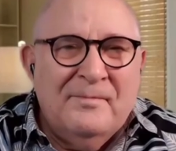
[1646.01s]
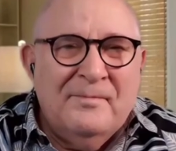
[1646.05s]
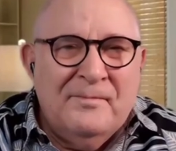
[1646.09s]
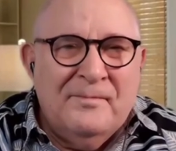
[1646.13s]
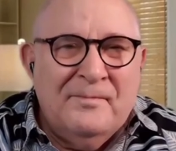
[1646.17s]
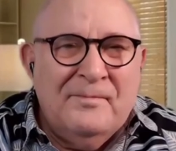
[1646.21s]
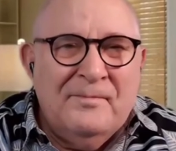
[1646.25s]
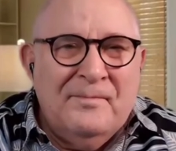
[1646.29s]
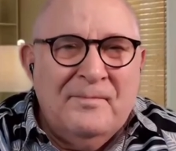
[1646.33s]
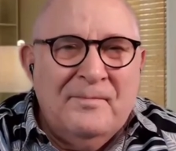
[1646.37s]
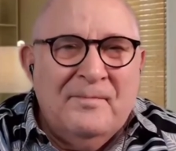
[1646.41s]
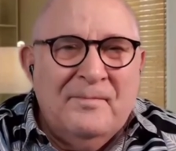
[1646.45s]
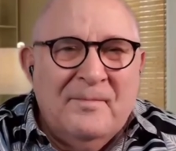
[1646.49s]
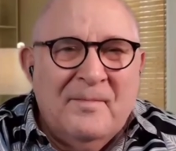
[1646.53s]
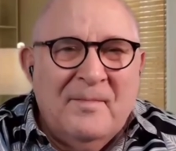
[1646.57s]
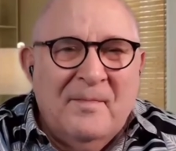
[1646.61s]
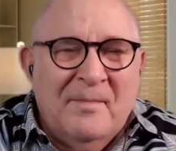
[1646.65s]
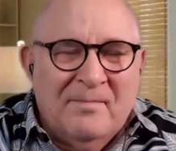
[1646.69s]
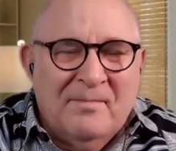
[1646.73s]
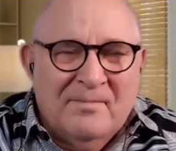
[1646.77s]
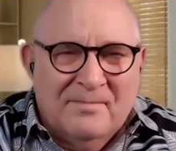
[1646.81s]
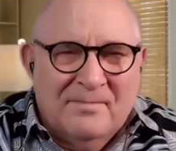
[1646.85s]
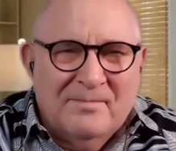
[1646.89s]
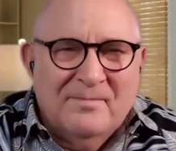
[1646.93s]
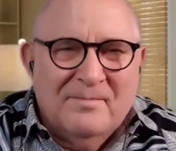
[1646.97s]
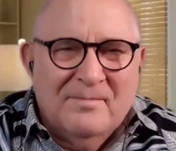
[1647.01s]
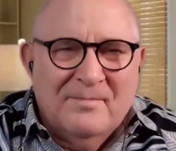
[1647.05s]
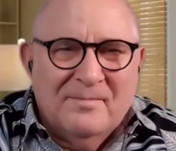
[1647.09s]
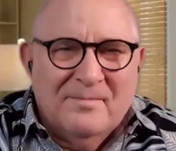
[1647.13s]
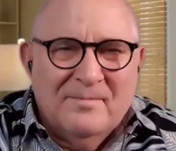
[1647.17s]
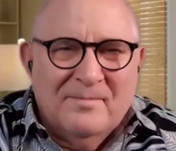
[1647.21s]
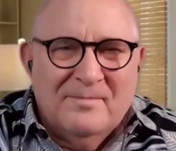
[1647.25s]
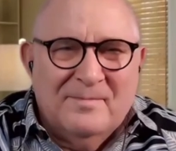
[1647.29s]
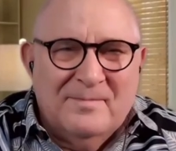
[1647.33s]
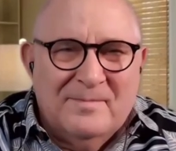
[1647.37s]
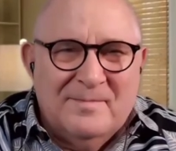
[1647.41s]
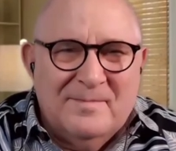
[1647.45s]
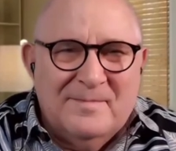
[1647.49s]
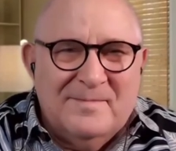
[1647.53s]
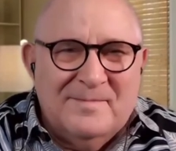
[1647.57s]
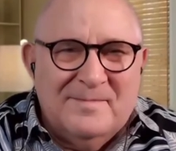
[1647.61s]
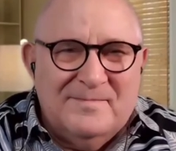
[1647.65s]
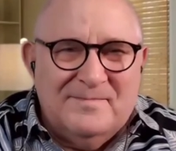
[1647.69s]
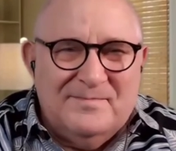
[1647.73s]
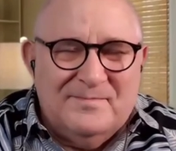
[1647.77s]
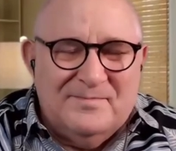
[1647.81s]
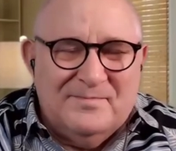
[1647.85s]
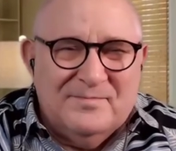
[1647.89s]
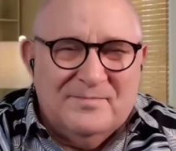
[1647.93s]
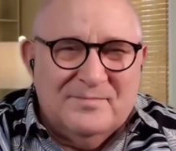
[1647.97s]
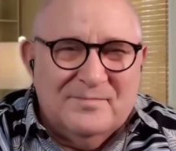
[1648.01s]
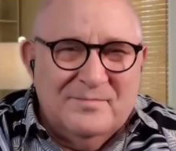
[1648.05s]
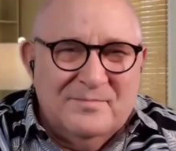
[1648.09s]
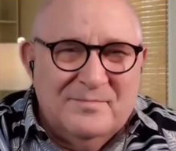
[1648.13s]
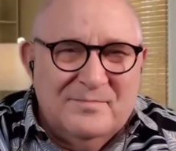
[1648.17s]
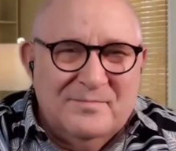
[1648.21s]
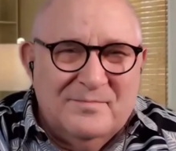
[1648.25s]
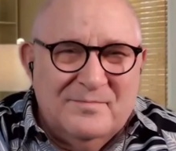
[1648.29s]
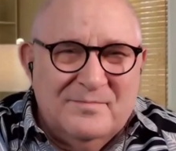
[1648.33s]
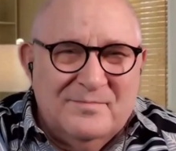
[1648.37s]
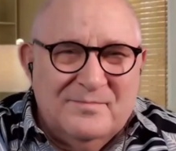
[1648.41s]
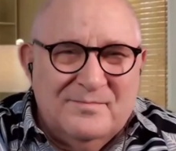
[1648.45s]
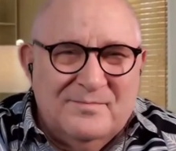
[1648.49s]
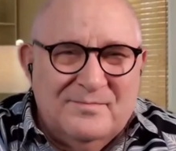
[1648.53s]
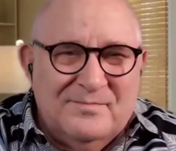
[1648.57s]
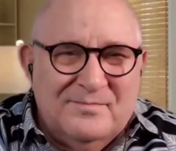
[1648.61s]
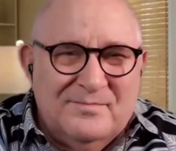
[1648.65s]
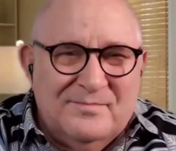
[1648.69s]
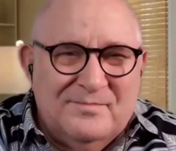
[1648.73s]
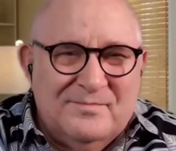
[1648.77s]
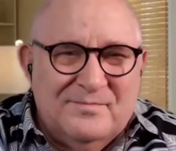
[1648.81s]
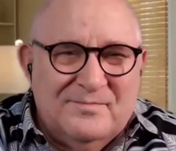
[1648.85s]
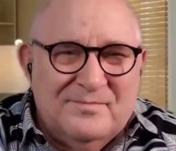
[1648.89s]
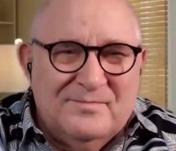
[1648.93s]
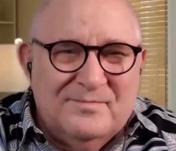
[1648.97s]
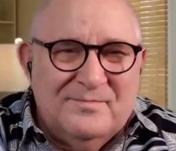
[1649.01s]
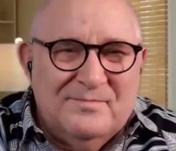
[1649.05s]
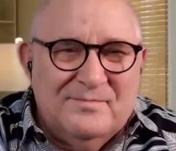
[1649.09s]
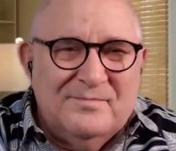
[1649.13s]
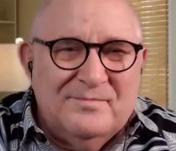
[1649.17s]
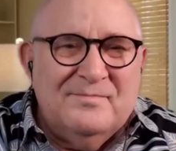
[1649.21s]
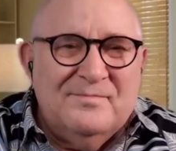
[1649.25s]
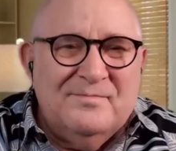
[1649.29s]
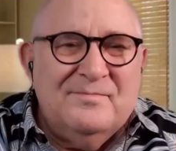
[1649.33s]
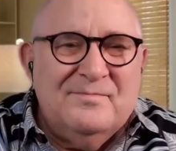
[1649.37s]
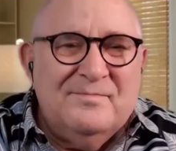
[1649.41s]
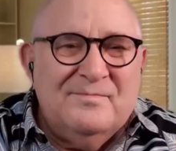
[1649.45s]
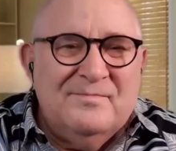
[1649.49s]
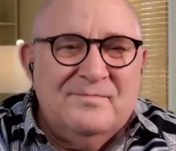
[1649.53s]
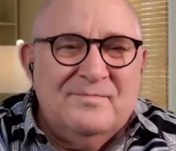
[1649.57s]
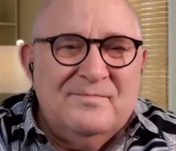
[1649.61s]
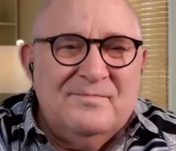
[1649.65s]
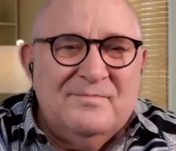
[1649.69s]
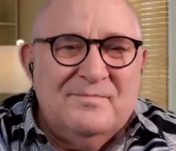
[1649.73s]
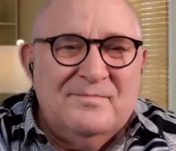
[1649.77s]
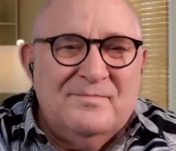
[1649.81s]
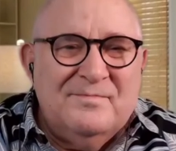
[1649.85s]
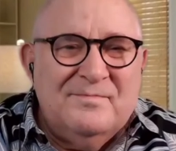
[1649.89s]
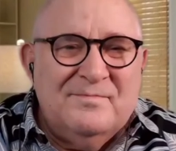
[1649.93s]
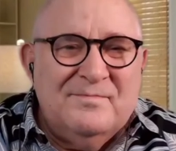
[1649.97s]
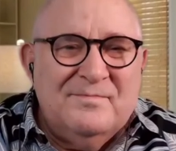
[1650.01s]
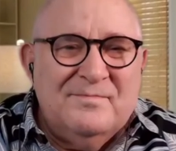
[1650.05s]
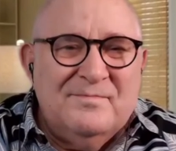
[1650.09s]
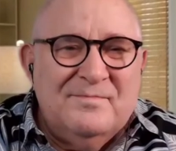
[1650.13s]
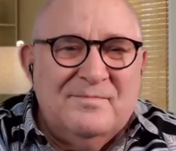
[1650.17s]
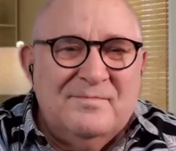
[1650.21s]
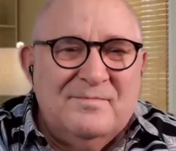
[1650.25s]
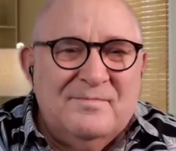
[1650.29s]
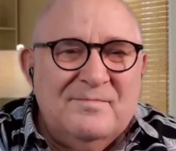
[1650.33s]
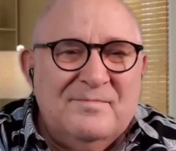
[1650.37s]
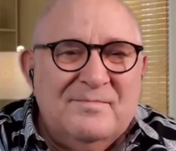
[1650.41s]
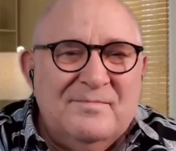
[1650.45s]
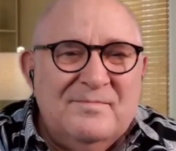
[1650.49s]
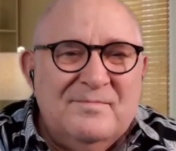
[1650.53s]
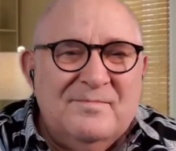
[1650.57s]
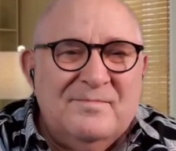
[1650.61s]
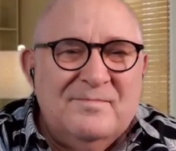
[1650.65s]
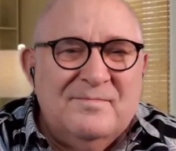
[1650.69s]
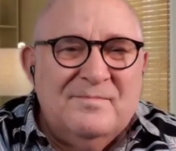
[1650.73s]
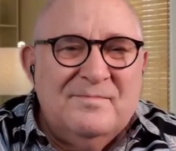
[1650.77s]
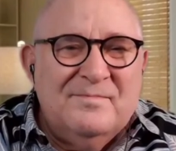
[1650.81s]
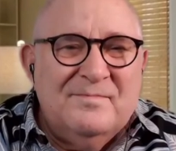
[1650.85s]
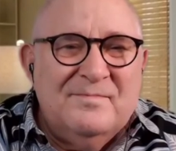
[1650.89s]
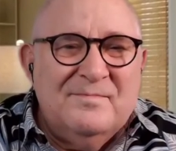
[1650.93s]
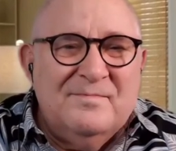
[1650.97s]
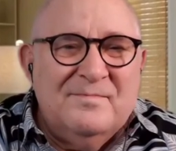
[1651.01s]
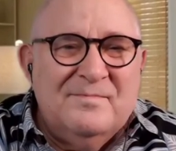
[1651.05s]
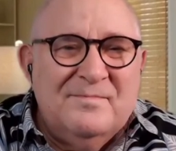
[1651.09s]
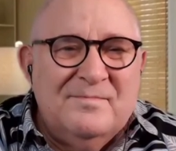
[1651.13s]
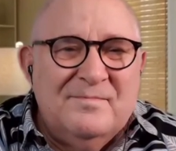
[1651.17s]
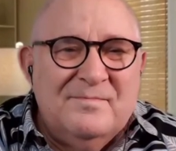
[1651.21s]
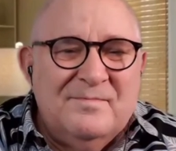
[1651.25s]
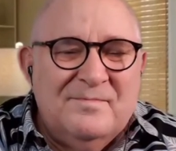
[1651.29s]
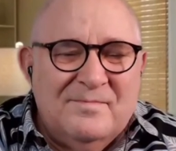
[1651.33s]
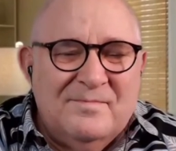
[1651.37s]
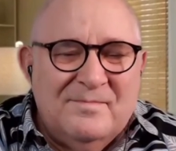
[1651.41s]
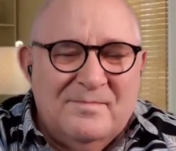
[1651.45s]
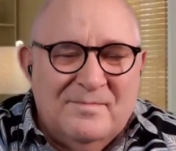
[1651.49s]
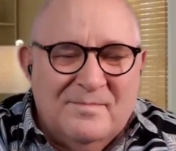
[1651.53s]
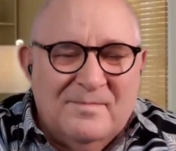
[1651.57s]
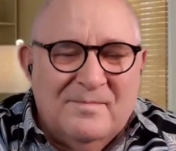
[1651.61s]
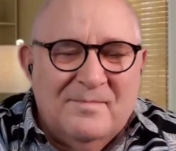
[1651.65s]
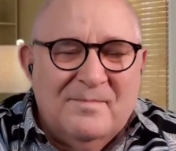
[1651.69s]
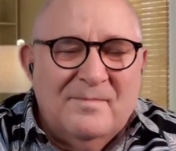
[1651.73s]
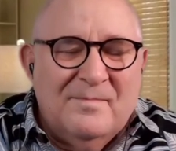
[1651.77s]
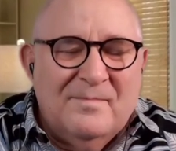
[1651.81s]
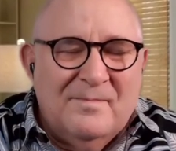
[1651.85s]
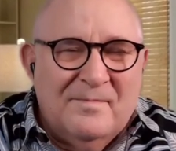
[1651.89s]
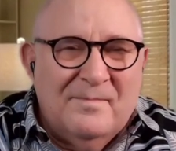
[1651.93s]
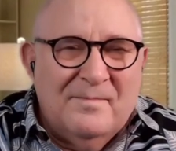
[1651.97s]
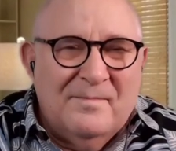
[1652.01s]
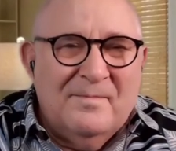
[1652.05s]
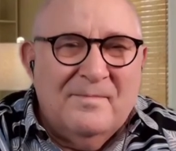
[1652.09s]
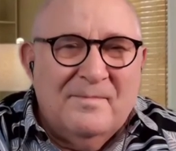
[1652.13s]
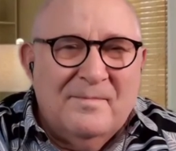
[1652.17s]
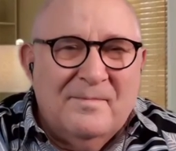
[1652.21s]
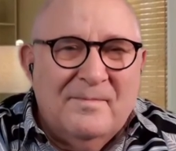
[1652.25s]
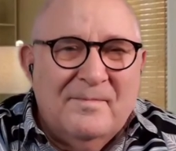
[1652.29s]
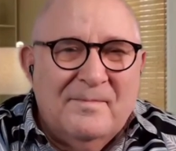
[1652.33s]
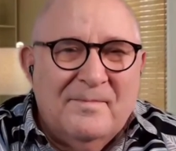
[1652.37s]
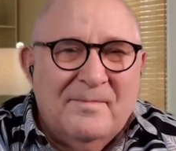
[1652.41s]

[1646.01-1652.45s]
(not speaking)